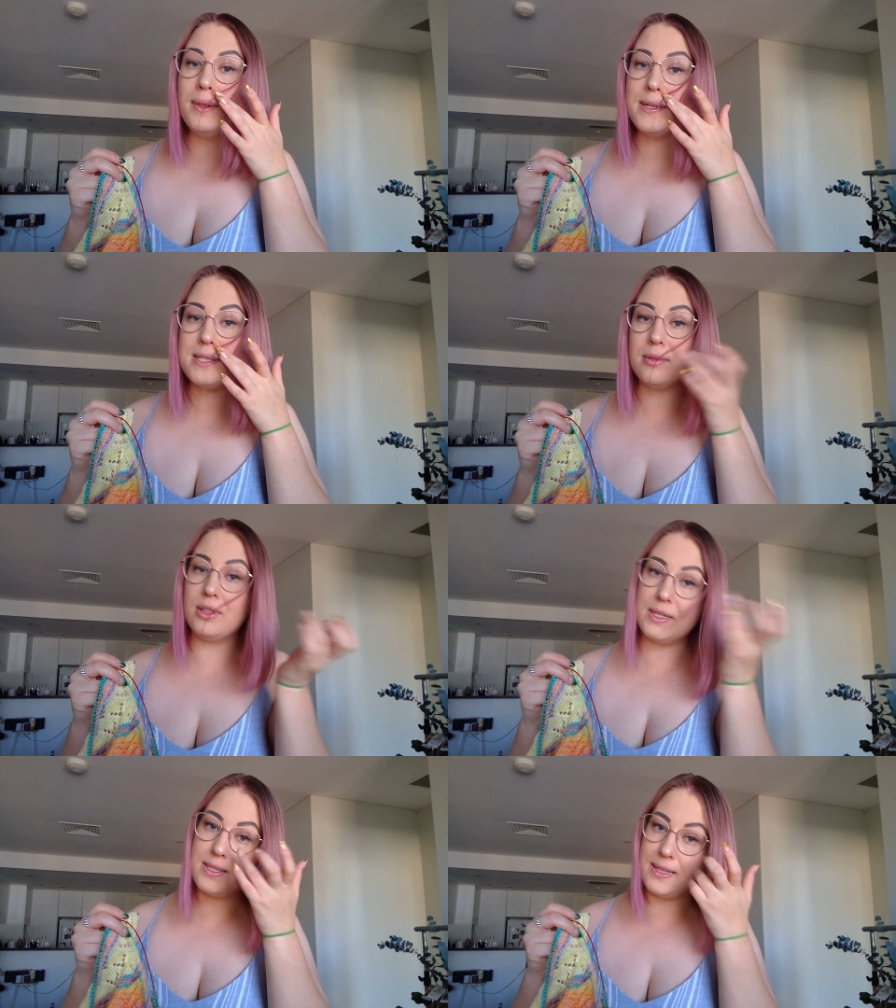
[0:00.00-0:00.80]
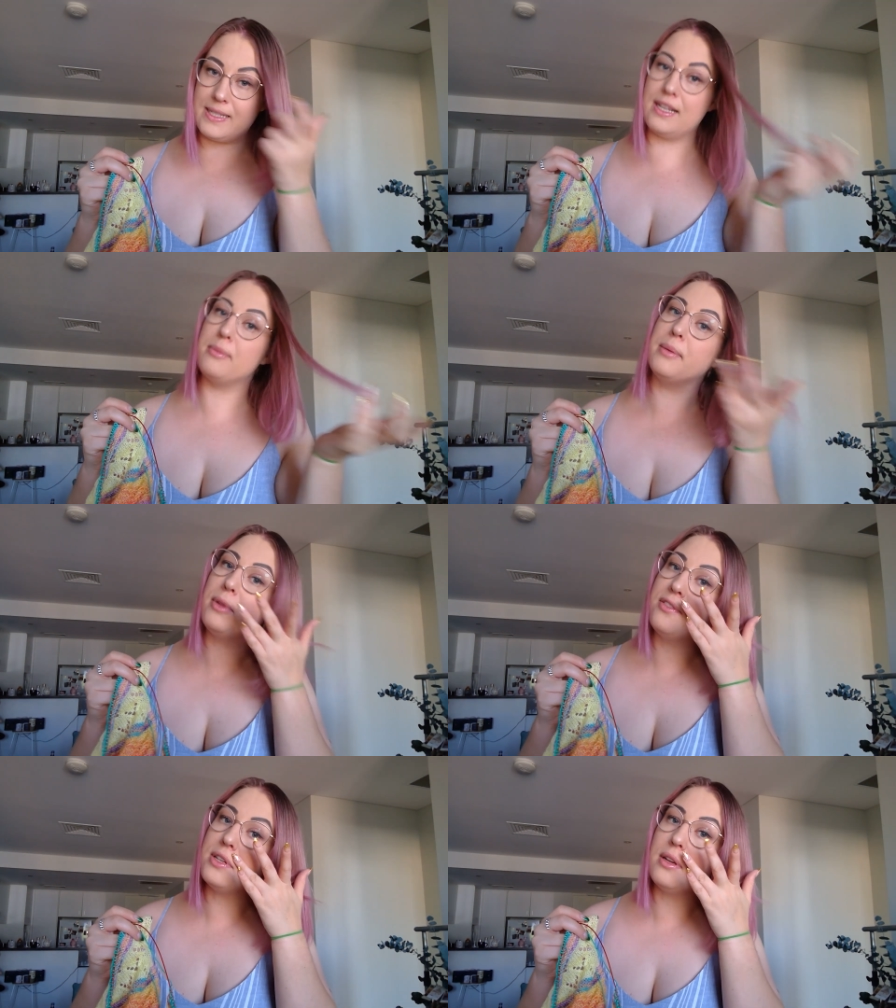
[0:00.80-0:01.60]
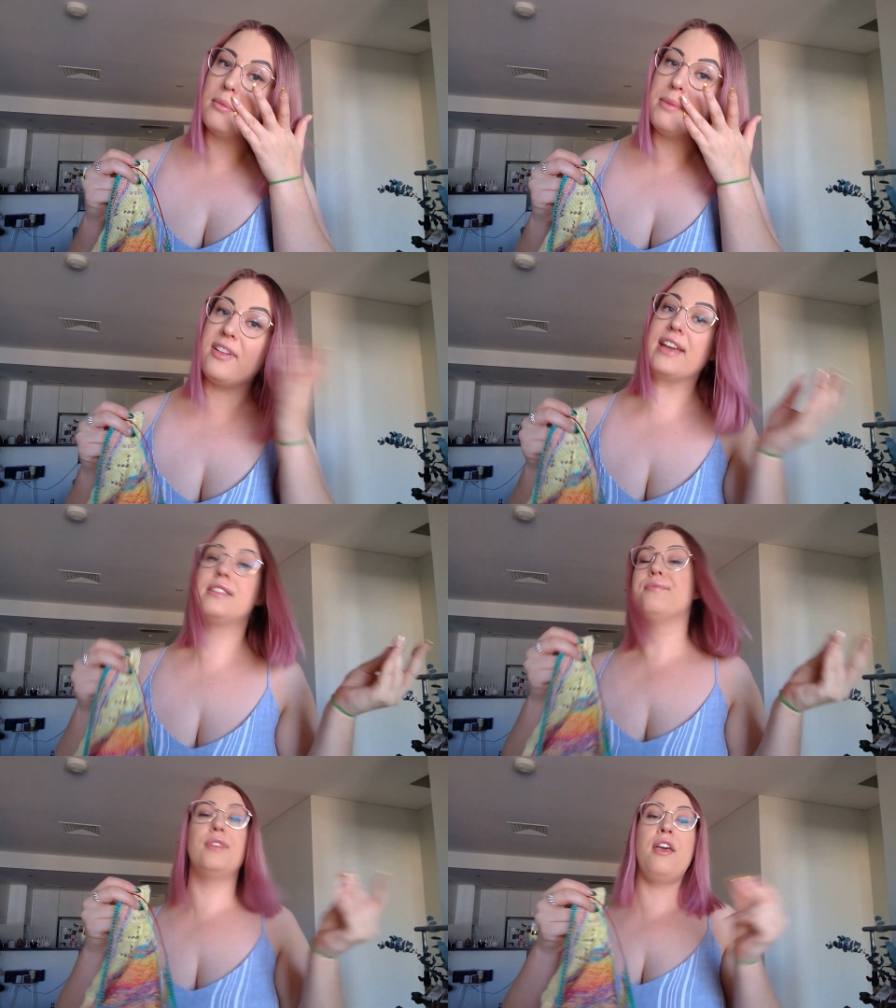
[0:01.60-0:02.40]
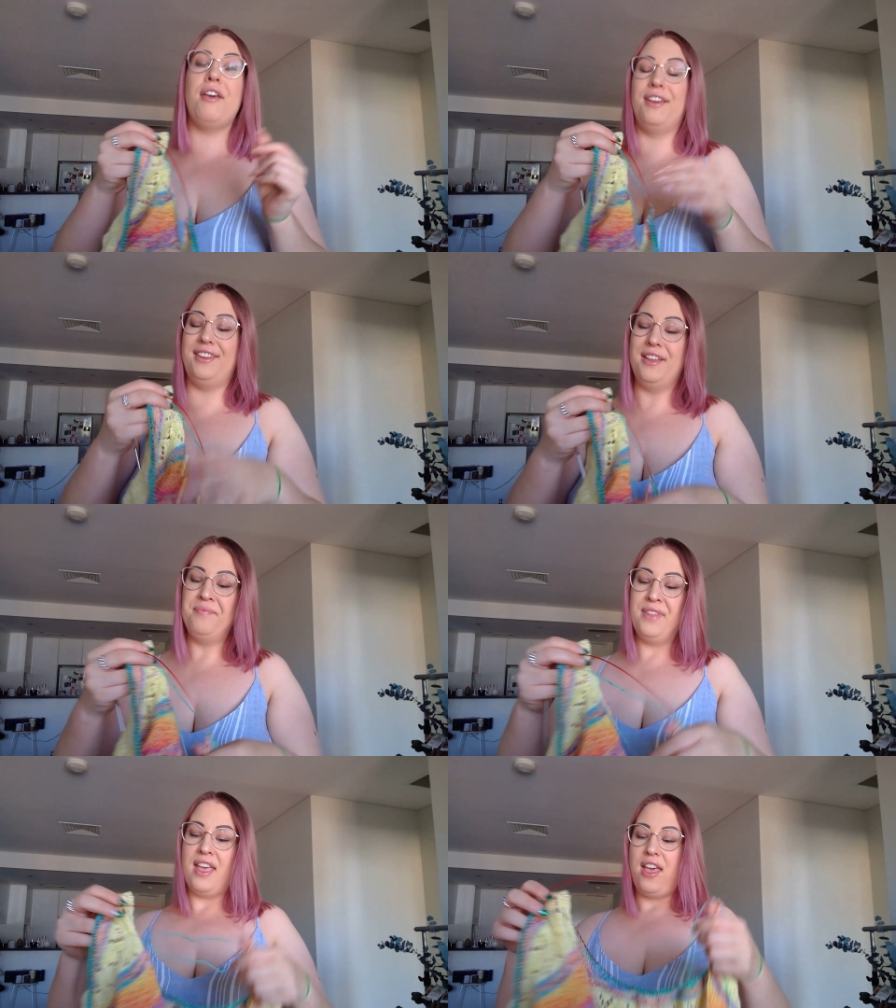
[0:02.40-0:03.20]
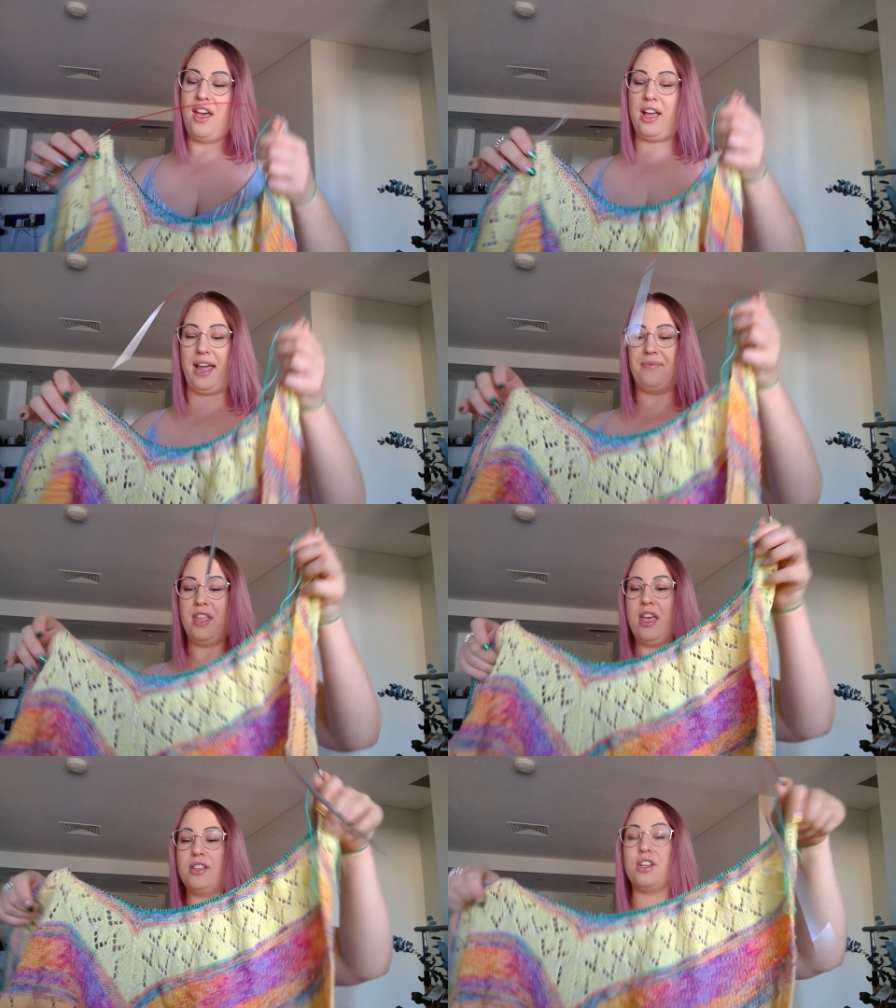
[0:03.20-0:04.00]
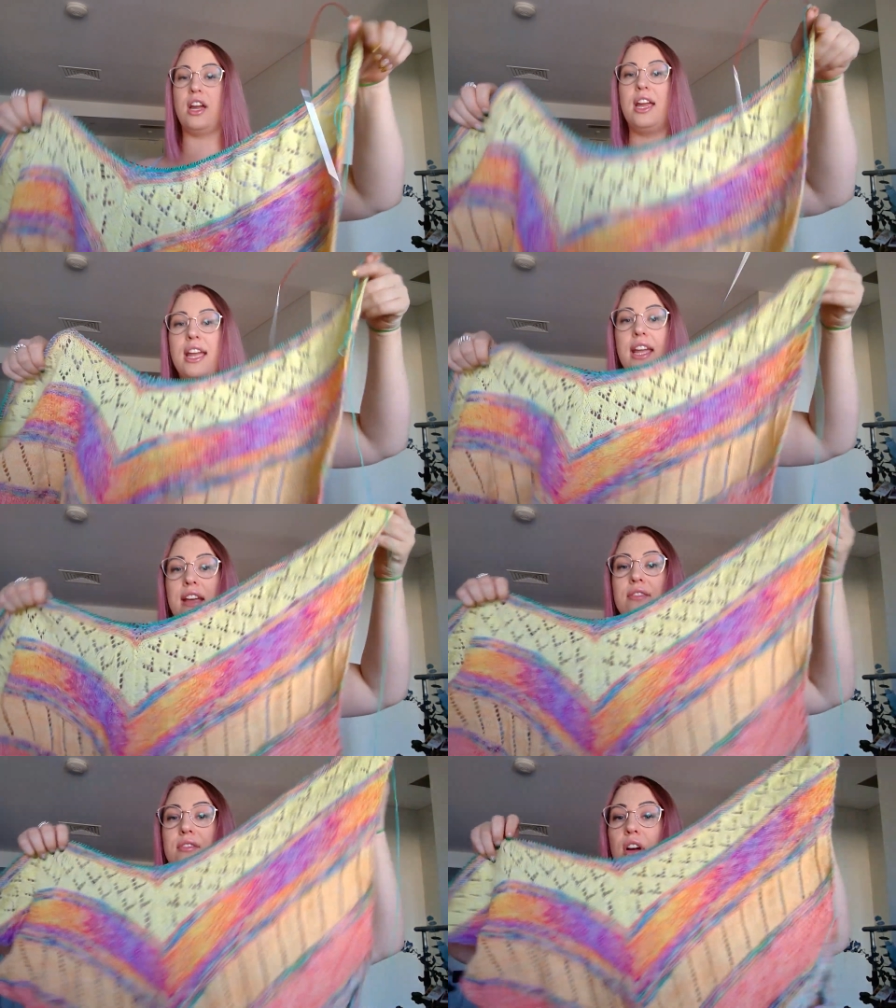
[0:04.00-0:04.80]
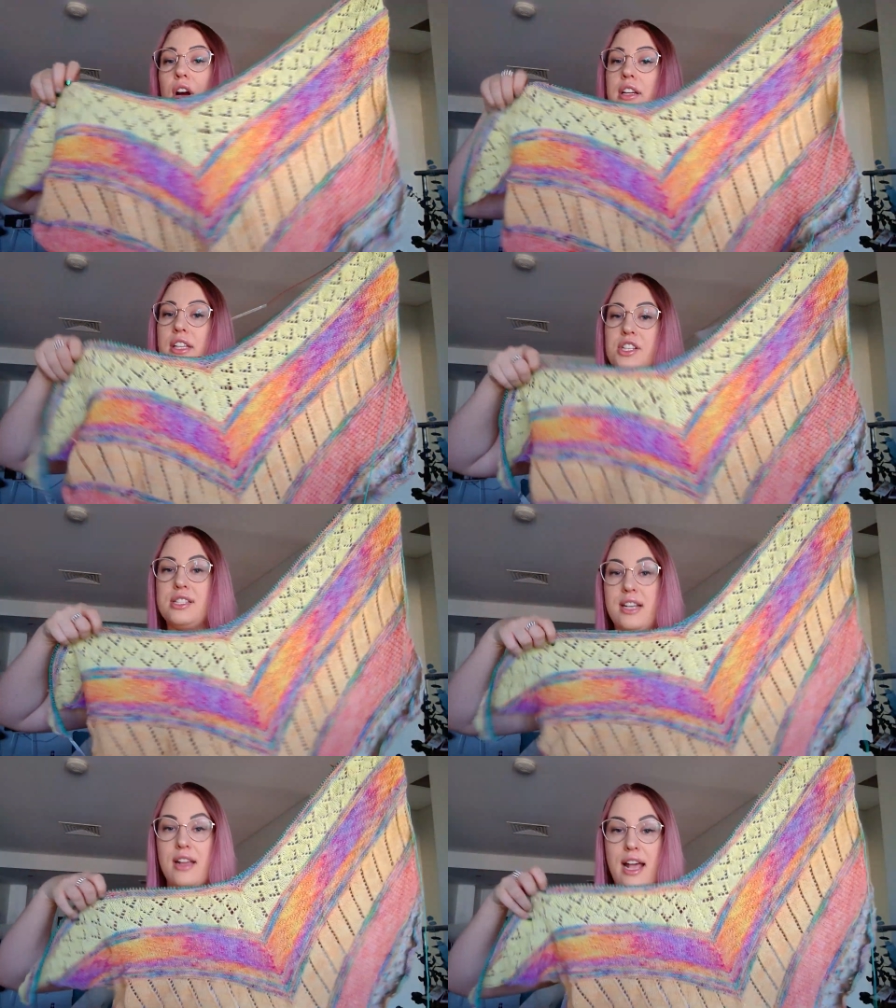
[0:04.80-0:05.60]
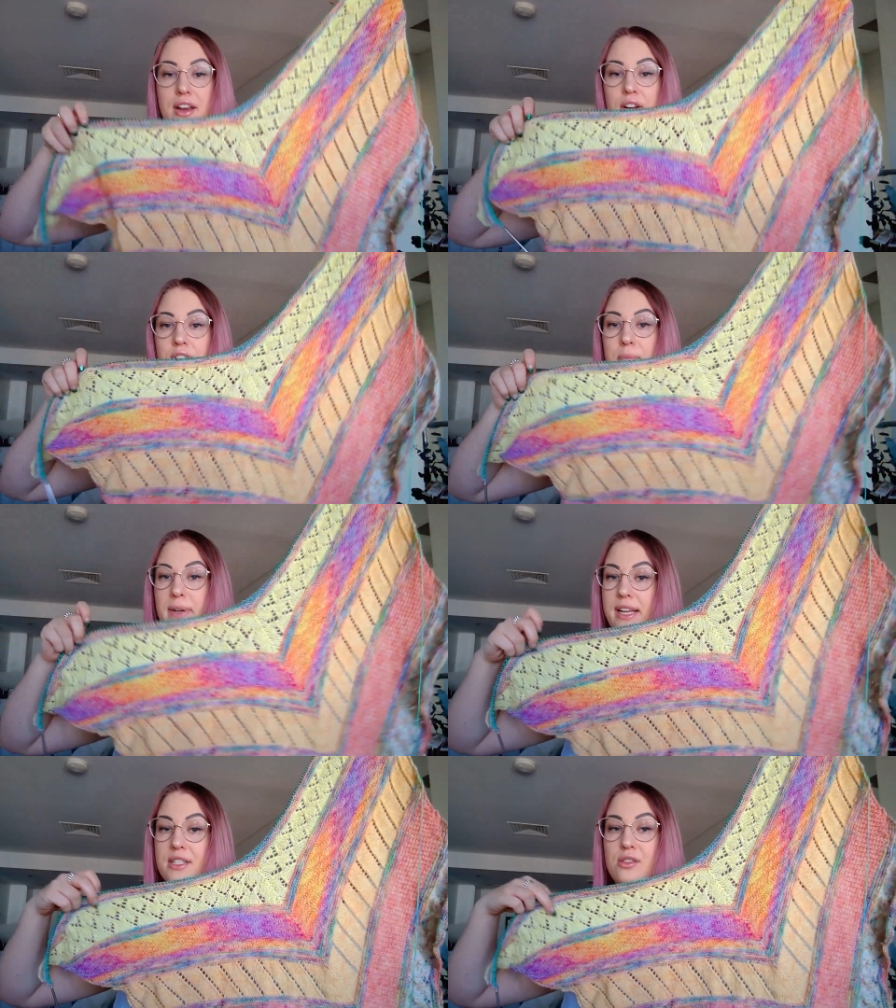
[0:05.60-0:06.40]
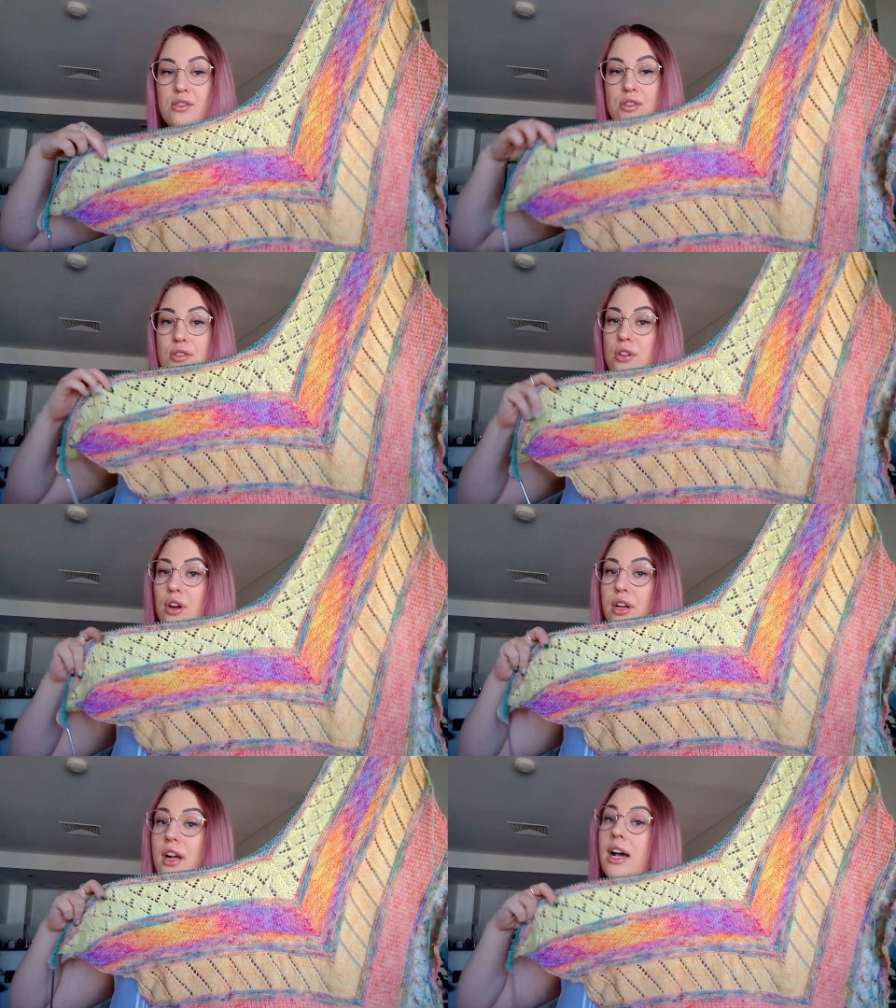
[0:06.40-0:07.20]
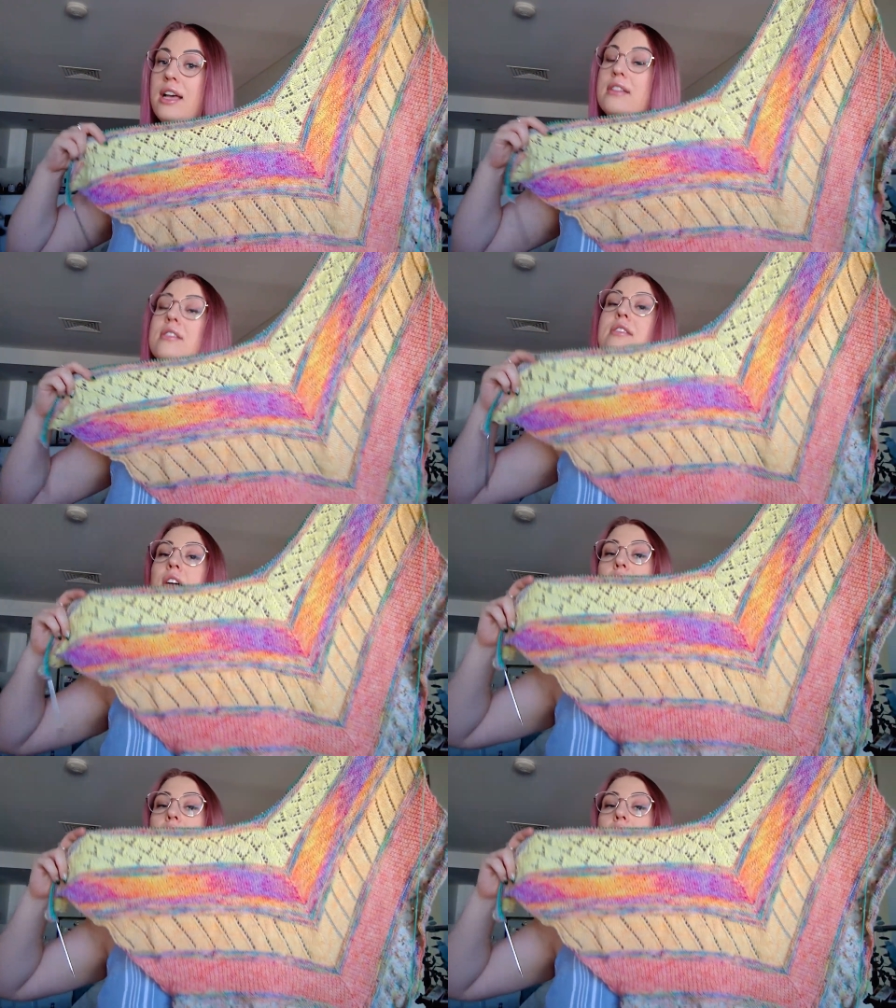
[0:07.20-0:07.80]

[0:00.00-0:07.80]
That's lip gloss that's now been moved on my face. Okay, so only just started adding on, but it's so nice.